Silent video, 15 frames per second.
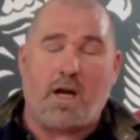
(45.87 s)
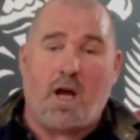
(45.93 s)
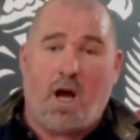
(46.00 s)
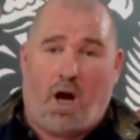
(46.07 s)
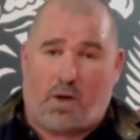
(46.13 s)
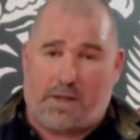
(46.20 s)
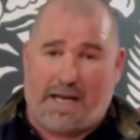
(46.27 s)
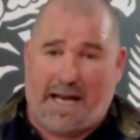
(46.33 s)

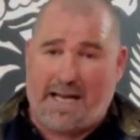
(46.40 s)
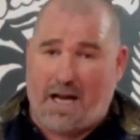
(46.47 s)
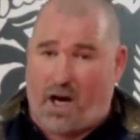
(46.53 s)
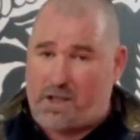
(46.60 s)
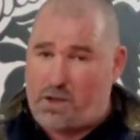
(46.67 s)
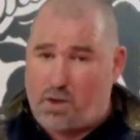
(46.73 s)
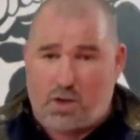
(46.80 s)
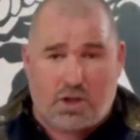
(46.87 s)
Okay, I
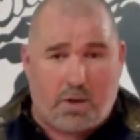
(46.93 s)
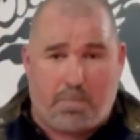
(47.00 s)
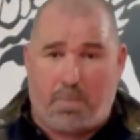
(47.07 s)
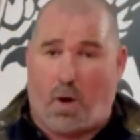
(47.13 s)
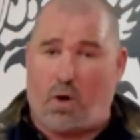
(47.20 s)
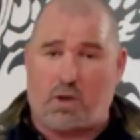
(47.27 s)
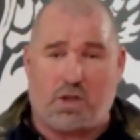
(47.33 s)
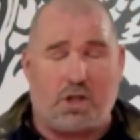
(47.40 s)
used to
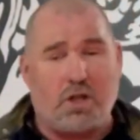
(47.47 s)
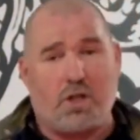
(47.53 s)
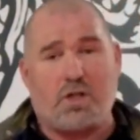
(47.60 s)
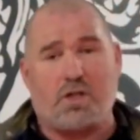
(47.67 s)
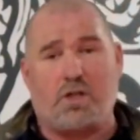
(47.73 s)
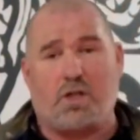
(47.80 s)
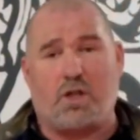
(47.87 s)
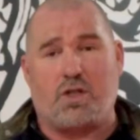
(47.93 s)
box years
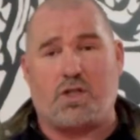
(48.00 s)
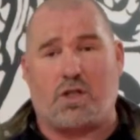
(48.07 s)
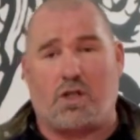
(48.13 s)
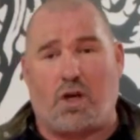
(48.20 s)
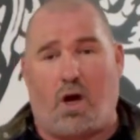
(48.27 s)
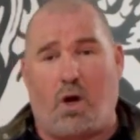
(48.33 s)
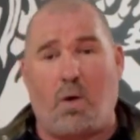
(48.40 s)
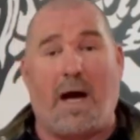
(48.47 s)
and years
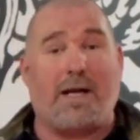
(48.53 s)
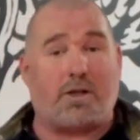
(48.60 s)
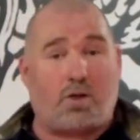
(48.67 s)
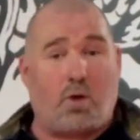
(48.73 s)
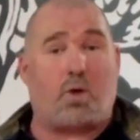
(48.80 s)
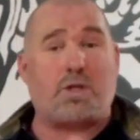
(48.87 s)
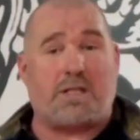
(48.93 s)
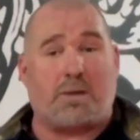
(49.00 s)
ago, and of
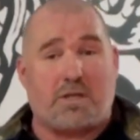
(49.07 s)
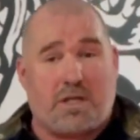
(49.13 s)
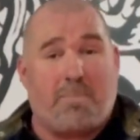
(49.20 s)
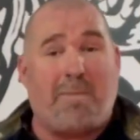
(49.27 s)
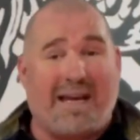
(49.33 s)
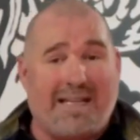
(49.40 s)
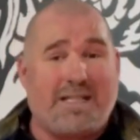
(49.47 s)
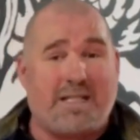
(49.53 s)
course it was a
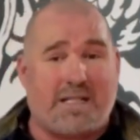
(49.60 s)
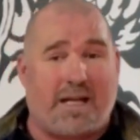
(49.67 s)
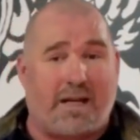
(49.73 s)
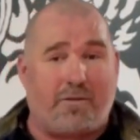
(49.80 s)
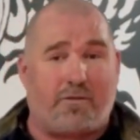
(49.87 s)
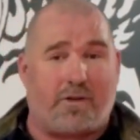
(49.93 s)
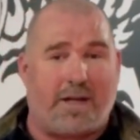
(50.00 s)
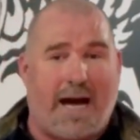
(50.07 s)
mainstay
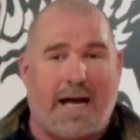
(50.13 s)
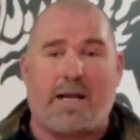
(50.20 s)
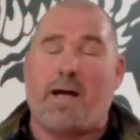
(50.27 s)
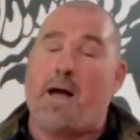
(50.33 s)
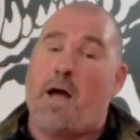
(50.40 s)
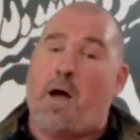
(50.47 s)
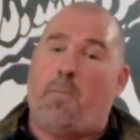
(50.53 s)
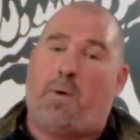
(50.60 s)
for that.
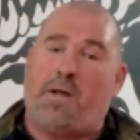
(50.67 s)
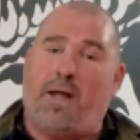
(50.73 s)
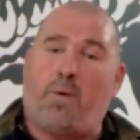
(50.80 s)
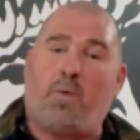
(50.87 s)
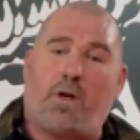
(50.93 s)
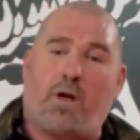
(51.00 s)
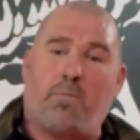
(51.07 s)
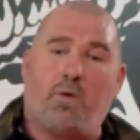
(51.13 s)
But then
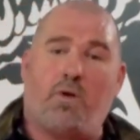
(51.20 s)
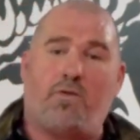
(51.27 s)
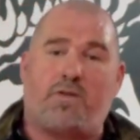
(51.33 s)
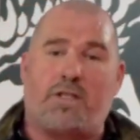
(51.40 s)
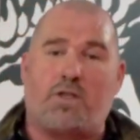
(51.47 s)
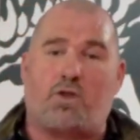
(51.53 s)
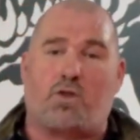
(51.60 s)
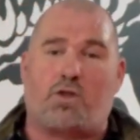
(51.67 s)
when I moved
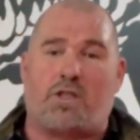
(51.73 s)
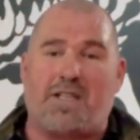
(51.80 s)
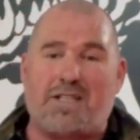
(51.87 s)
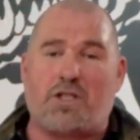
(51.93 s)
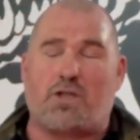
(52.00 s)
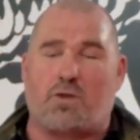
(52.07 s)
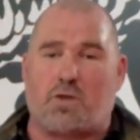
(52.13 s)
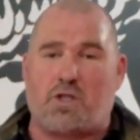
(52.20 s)
into
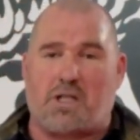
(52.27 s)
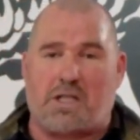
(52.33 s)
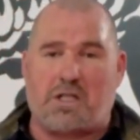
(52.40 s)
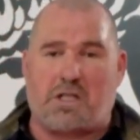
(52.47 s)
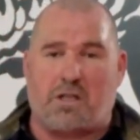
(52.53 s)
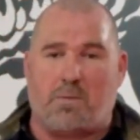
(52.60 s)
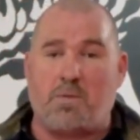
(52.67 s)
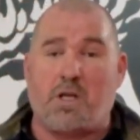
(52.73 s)
traditional
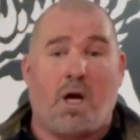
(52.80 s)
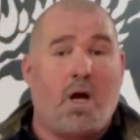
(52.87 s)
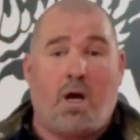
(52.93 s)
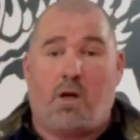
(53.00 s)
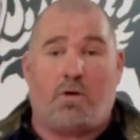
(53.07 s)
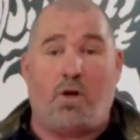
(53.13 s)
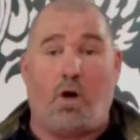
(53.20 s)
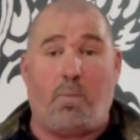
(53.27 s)
systems,
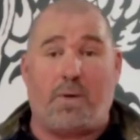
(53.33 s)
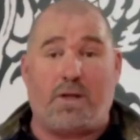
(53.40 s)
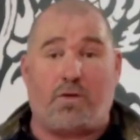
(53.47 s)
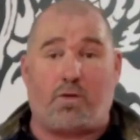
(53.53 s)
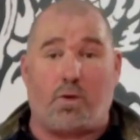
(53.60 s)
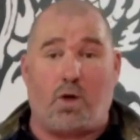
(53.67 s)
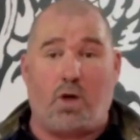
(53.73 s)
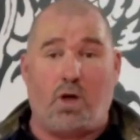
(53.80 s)
nobody
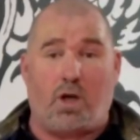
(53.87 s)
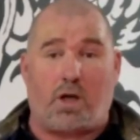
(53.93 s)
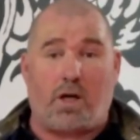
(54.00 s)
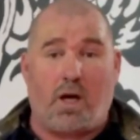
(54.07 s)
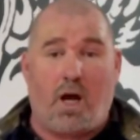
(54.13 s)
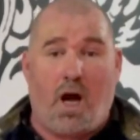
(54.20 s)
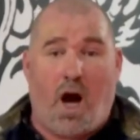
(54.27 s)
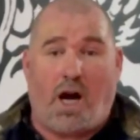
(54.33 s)
threw a hook.
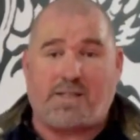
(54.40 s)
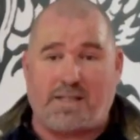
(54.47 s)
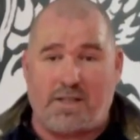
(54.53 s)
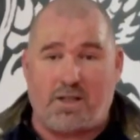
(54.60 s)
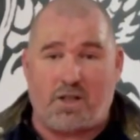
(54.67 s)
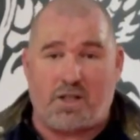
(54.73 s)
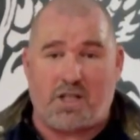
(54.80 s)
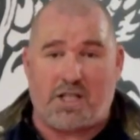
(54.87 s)
I
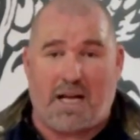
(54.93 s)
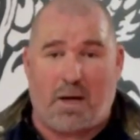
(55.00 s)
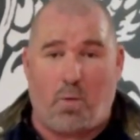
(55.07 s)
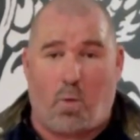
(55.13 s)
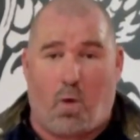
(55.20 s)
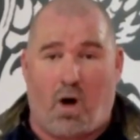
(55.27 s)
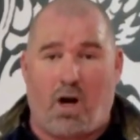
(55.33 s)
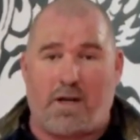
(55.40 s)
didn't
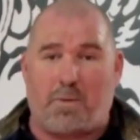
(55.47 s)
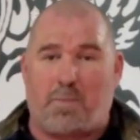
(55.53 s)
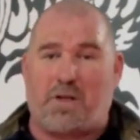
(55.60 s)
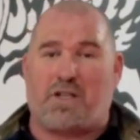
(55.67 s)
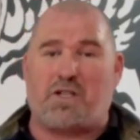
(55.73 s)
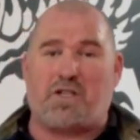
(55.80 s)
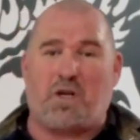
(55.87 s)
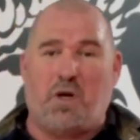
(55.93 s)
understand why,
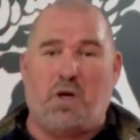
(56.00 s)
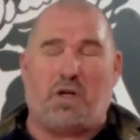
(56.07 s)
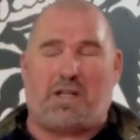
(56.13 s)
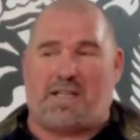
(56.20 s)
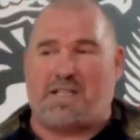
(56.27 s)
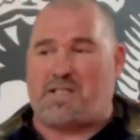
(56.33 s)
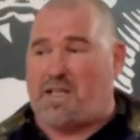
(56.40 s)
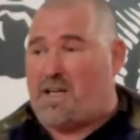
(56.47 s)
because a
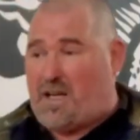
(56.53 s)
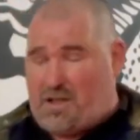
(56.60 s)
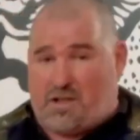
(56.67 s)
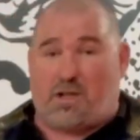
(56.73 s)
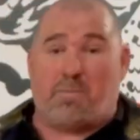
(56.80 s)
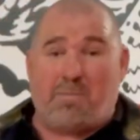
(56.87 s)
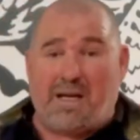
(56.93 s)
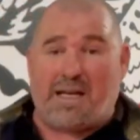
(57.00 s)
hook is,
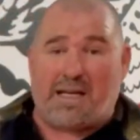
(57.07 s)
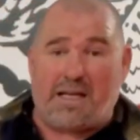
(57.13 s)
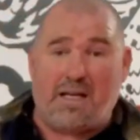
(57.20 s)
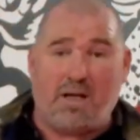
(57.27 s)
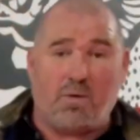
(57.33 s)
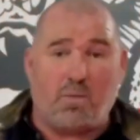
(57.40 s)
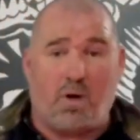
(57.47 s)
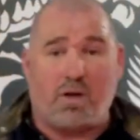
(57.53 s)
to
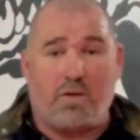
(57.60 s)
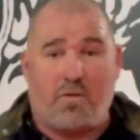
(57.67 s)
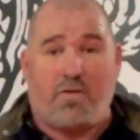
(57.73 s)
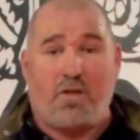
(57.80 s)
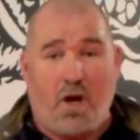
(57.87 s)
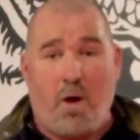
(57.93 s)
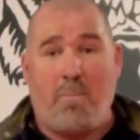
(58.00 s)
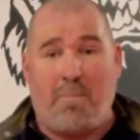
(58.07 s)
me, one of
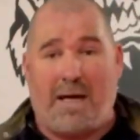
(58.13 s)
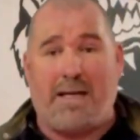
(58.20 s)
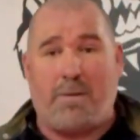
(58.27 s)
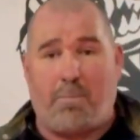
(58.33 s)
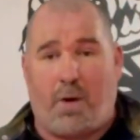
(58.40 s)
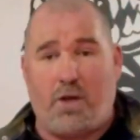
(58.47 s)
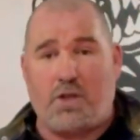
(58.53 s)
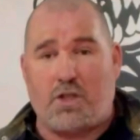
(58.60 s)
the main
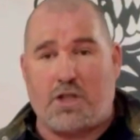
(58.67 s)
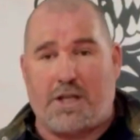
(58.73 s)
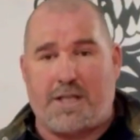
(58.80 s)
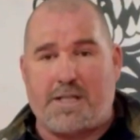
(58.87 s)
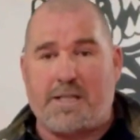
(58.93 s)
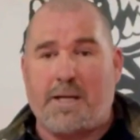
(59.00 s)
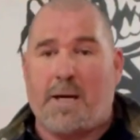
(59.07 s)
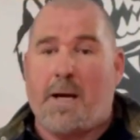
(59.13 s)

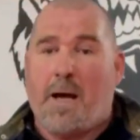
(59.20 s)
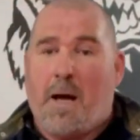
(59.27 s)
punches.